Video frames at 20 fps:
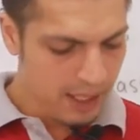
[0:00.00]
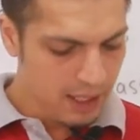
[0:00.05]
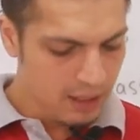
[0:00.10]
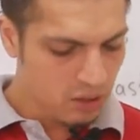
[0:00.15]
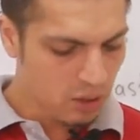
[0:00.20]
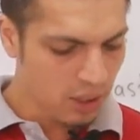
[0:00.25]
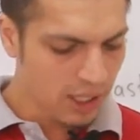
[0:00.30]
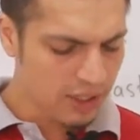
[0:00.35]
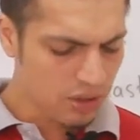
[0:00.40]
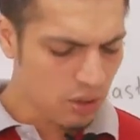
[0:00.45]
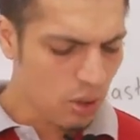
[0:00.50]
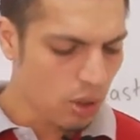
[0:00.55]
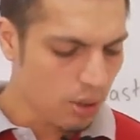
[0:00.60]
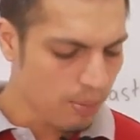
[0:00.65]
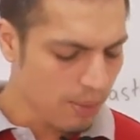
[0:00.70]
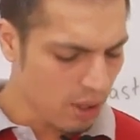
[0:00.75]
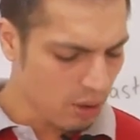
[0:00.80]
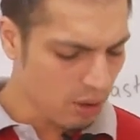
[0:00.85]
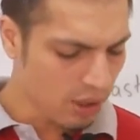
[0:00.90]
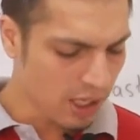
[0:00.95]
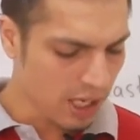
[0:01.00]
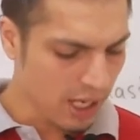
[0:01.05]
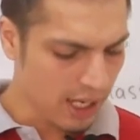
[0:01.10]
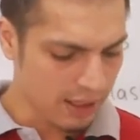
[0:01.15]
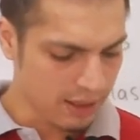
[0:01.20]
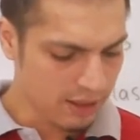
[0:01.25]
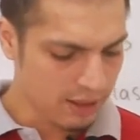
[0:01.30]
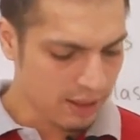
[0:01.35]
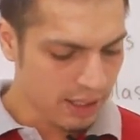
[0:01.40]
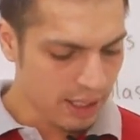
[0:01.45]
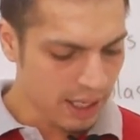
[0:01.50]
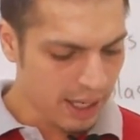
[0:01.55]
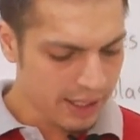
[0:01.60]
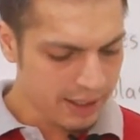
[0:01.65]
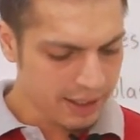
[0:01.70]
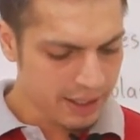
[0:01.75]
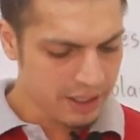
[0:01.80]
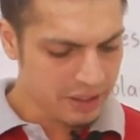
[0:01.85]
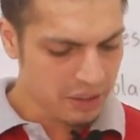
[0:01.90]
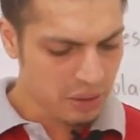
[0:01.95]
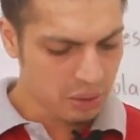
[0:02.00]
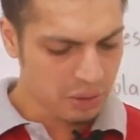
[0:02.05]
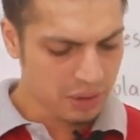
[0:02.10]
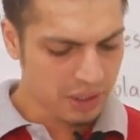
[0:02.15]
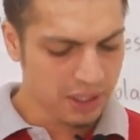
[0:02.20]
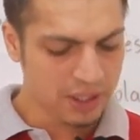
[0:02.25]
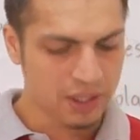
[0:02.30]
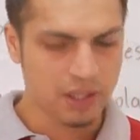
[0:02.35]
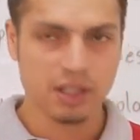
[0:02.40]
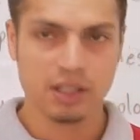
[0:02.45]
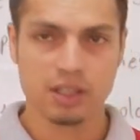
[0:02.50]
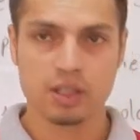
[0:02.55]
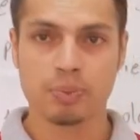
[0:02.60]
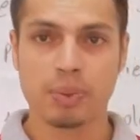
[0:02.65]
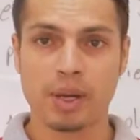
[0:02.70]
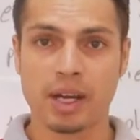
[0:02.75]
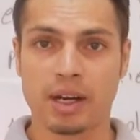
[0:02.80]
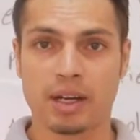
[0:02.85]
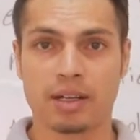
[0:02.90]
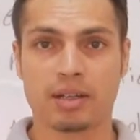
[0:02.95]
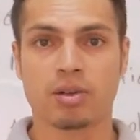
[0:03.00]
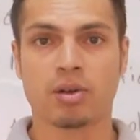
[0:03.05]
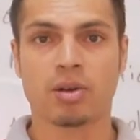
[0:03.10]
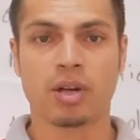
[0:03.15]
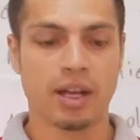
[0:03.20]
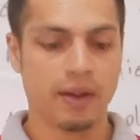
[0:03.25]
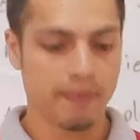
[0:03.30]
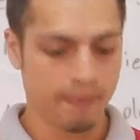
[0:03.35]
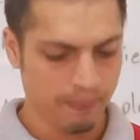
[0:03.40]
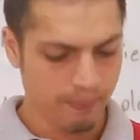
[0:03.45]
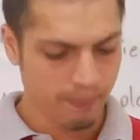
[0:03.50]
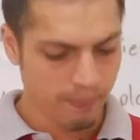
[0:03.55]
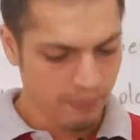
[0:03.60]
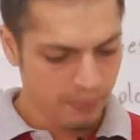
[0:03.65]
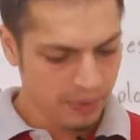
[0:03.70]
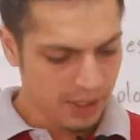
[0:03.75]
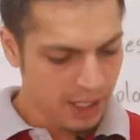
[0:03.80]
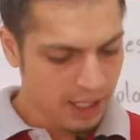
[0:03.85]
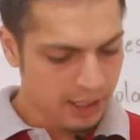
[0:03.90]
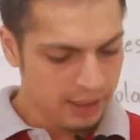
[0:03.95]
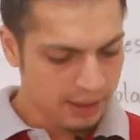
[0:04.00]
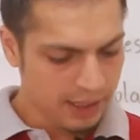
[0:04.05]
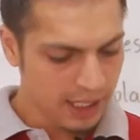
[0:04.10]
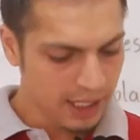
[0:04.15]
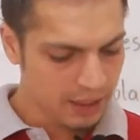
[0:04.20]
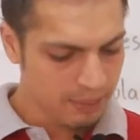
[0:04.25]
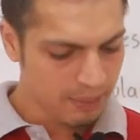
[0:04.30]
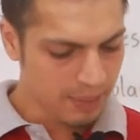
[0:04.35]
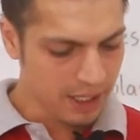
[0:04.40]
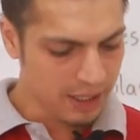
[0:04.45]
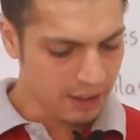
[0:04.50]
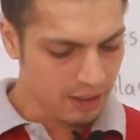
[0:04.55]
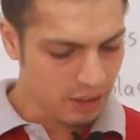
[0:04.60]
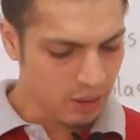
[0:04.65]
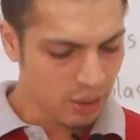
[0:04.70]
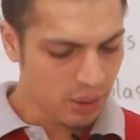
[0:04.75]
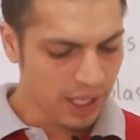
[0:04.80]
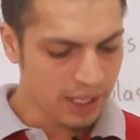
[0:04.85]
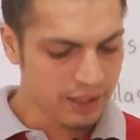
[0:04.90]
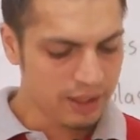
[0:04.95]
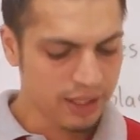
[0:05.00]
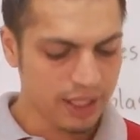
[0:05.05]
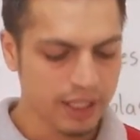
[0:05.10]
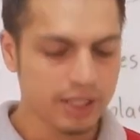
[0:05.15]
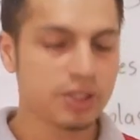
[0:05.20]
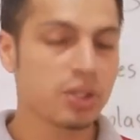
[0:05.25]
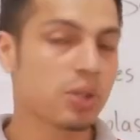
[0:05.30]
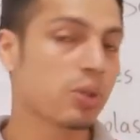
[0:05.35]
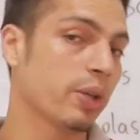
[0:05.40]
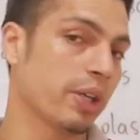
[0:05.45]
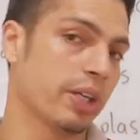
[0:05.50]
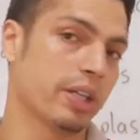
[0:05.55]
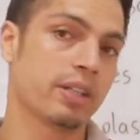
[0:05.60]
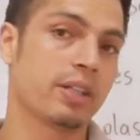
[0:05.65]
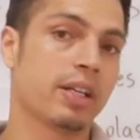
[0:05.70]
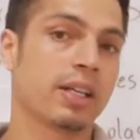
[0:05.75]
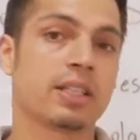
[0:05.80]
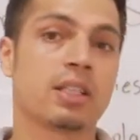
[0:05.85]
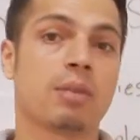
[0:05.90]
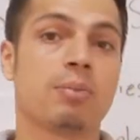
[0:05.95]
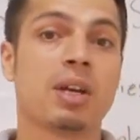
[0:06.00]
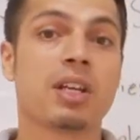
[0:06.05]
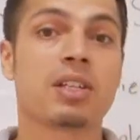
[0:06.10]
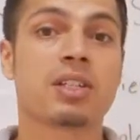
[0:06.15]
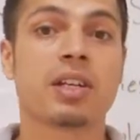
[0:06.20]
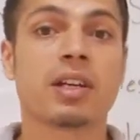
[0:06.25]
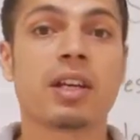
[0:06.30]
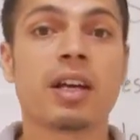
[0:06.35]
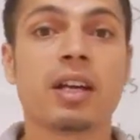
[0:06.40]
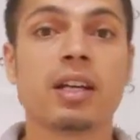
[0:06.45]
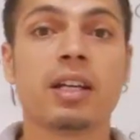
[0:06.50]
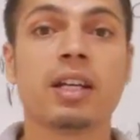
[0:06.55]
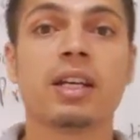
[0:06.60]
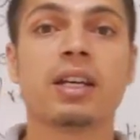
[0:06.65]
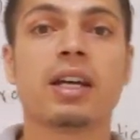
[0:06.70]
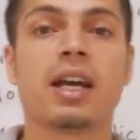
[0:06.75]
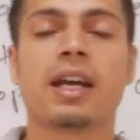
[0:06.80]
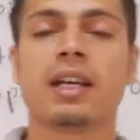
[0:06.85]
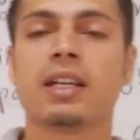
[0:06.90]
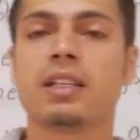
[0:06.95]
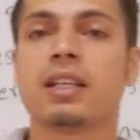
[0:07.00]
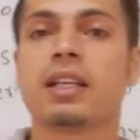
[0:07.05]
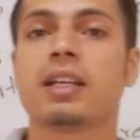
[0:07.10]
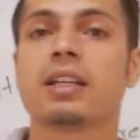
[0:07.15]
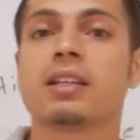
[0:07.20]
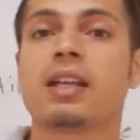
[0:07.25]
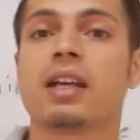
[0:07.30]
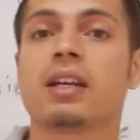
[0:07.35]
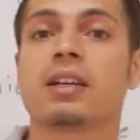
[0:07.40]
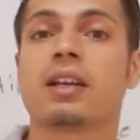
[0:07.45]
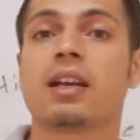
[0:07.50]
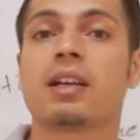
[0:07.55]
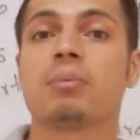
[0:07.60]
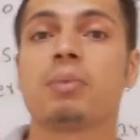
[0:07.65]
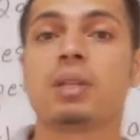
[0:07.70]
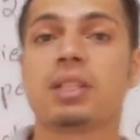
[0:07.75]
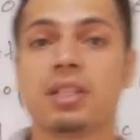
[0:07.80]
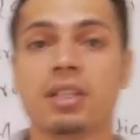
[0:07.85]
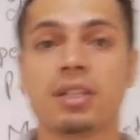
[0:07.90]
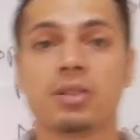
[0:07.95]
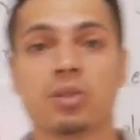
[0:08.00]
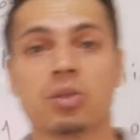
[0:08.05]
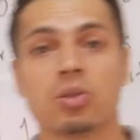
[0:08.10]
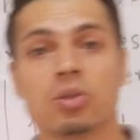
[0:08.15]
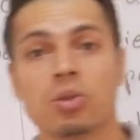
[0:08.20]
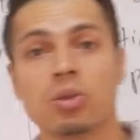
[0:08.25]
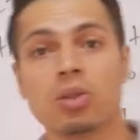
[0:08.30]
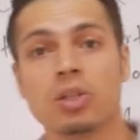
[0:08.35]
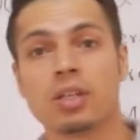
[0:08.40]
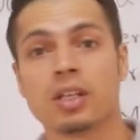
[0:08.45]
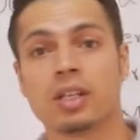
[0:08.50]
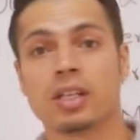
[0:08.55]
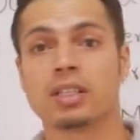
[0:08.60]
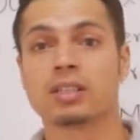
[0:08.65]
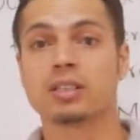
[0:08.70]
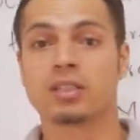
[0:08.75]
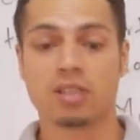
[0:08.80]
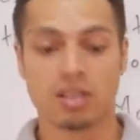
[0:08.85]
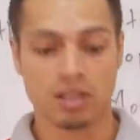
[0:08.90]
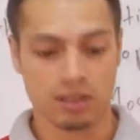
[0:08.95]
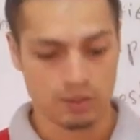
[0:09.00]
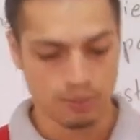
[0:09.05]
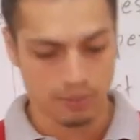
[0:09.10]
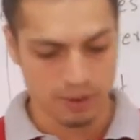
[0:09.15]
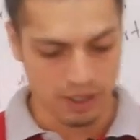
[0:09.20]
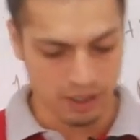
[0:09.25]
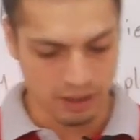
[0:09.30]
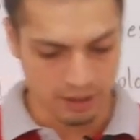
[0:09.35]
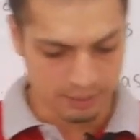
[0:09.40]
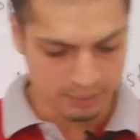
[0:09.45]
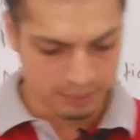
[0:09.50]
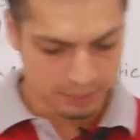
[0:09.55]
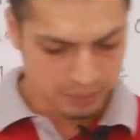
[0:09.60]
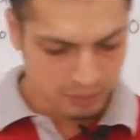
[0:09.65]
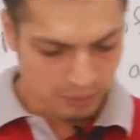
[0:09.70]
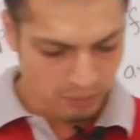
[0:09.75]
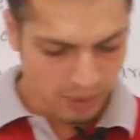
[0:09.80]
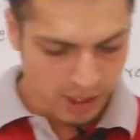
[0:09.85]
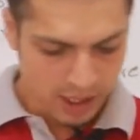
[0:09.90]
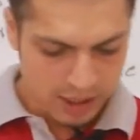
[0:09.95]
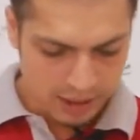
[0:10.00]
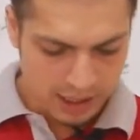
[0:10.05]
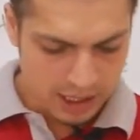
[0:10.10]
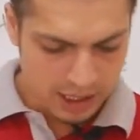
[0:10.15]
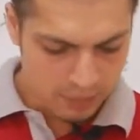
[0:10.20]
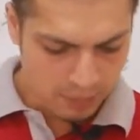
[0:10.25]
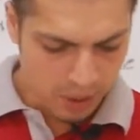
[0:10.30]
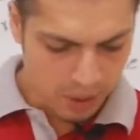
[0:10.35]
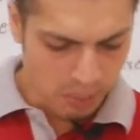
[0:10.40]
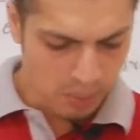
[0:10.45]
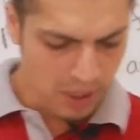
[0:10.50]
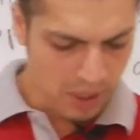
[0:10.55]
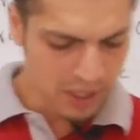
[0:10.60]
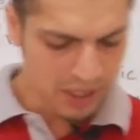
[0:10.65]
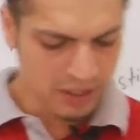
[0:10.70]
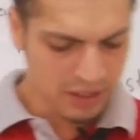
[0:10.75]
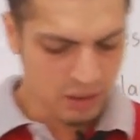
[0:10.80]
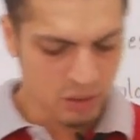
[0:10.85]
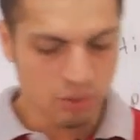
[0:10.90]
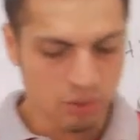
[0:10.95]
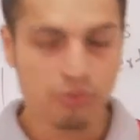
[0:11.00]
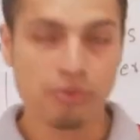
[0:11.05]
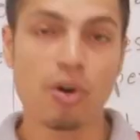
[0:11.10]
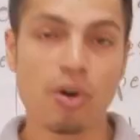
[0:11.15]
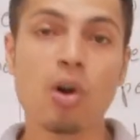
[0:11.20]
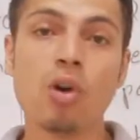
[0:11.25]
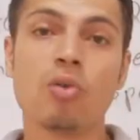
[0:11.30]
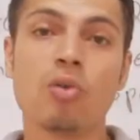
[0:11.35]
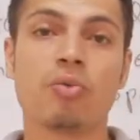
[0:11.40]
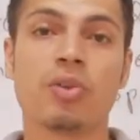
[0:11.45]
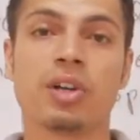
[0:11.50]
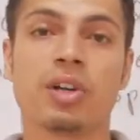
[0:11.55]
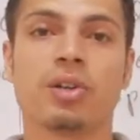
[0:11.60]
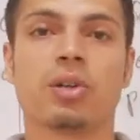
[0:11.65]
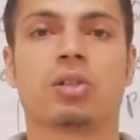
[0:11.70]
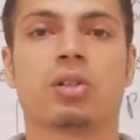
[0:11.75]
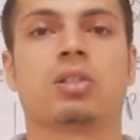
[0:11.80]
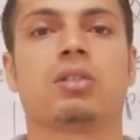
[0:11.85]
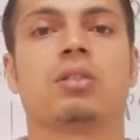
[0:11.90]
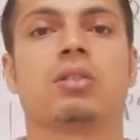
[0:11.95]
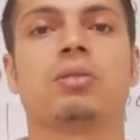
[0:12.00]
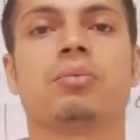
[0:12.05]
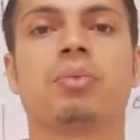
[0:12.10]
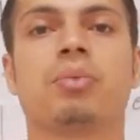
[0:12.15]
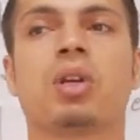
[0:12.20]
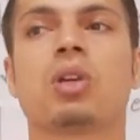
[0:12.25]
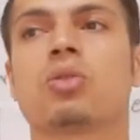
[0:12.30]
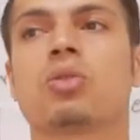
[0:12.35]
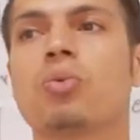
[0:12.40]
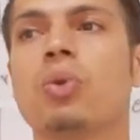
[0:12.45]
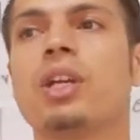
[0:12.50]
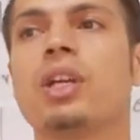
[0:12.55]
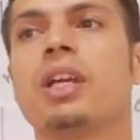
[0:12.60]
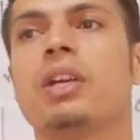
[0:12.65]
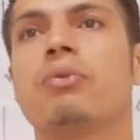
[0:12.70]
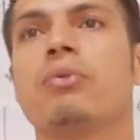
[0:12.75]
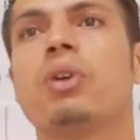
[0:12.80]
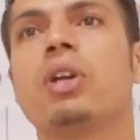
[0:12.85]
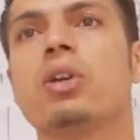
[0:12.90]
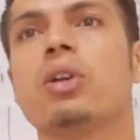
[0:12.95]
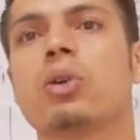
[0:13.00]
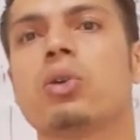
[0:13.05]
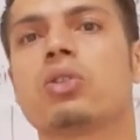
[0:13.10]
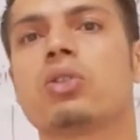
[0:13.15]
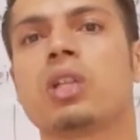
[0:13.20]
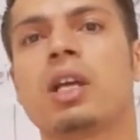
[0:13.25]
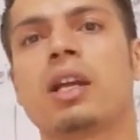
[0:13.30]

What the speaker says: So let's talk about glass. Glass is usually transparent, okay. This means you can see through it. As I mentioned earlier, anything that can be seen through is transparent. This property is good for windows, because we need windows,